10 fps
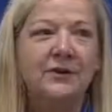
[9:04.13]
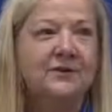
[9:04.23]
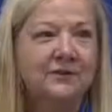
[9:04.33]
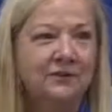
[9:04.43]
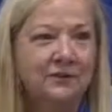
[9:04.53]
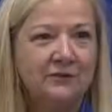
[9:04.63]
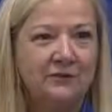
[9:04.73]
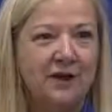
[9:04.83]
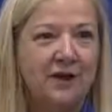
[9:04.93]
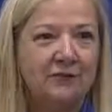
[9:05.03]
his student
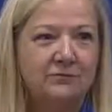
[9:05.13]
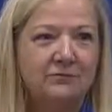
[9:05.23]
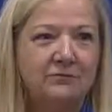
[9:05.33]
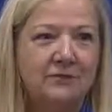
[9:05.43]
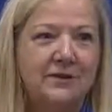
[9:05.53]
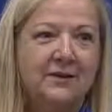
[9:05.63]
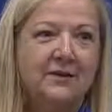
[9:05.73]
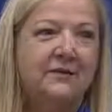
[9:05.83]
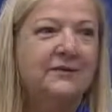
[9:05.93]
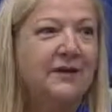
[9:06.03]
loan.
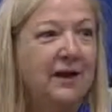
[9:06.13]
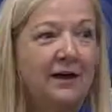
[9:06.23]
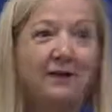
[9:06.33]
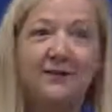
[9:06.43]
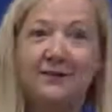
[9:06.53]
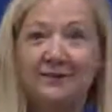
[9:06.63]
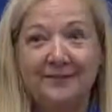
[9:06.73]
So,